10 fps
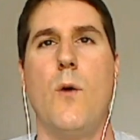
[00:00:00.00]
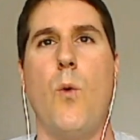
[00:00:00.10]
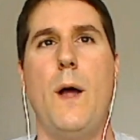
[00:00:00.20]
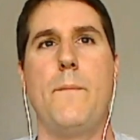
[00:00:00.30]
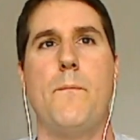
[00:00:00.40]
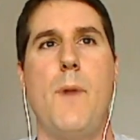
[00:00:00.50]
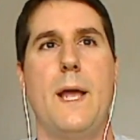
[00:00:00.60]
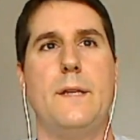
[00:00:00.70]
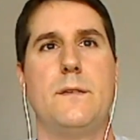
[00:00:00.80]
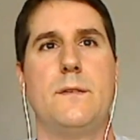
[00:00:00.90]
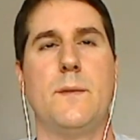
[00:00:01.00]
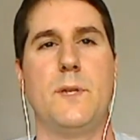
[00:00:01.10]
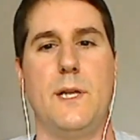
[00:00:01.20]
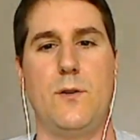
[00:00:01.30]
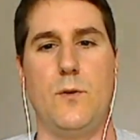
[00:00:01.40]
what might
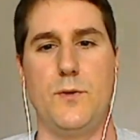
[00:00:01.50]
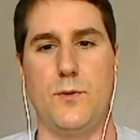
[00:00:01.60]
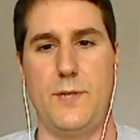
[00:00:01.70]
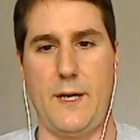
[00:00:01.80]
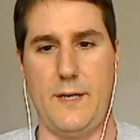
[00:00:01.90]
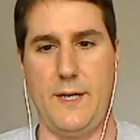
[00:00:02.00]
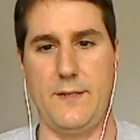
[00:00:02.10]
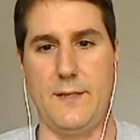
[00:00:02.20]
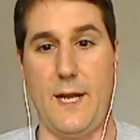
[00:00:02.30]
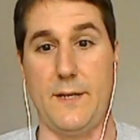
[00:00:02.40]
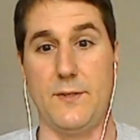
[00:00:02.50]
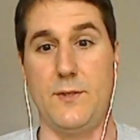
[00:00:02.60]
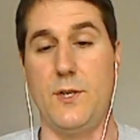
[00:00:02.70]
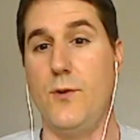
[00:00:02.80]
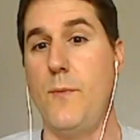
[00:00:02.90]
something like cultural techniques let us
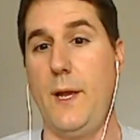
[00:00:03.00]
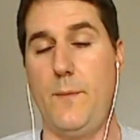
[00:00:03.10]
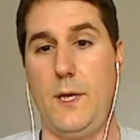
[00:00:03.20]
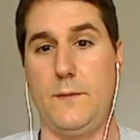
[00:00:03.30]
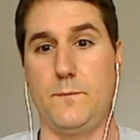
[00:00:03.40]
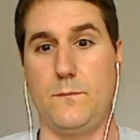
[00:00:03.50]
do maybe?